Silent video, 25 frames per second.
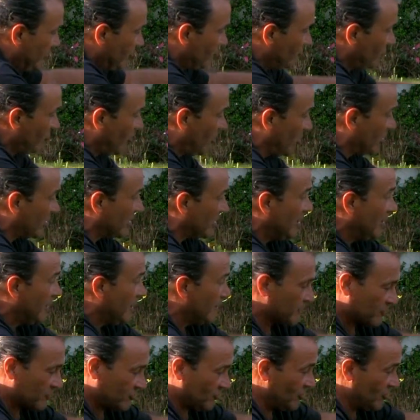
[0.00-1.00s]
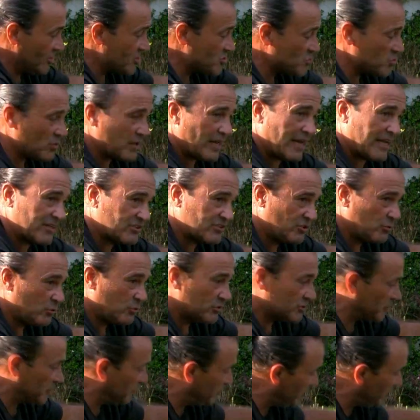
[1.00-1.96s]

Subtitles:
a stalk. So this one actually was a